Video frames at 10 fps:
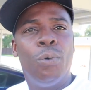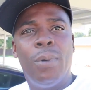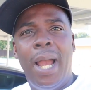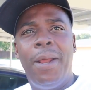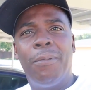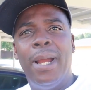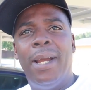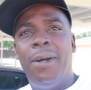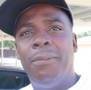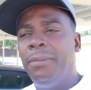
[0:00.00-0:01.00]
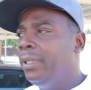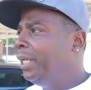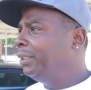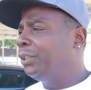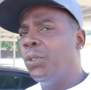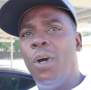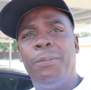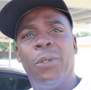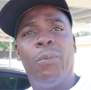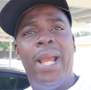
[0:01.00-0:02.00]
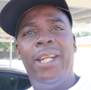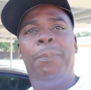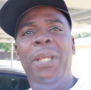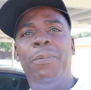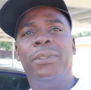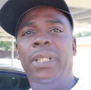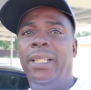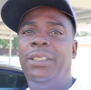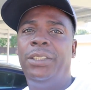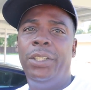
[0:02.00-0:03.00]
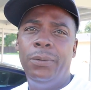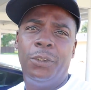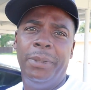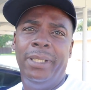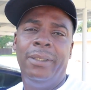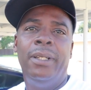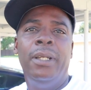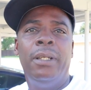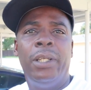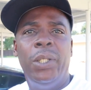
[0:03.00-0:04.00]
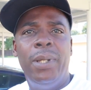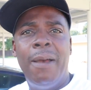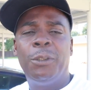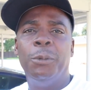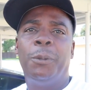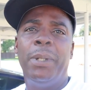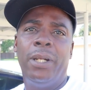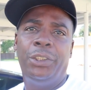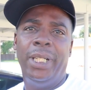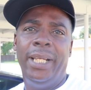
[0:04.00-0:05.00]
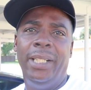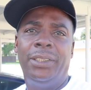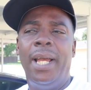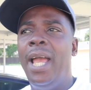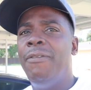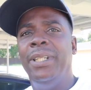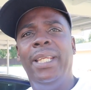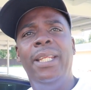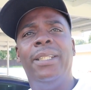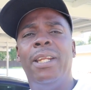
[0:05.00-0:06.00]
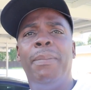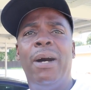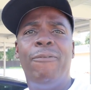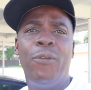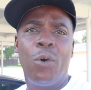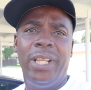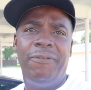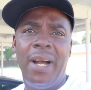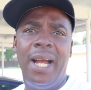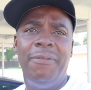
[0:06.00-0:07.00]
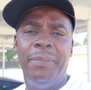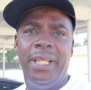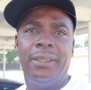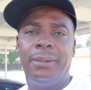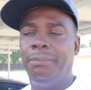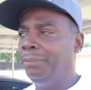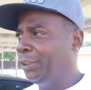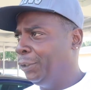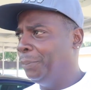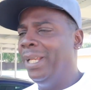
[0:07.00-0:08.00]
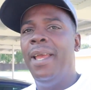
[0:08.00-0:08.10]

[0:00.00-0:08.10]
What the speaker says: ride around, and just go up to random people and say, excuse me, you have some spare change? I haven't eaten in about 45 minutes. You have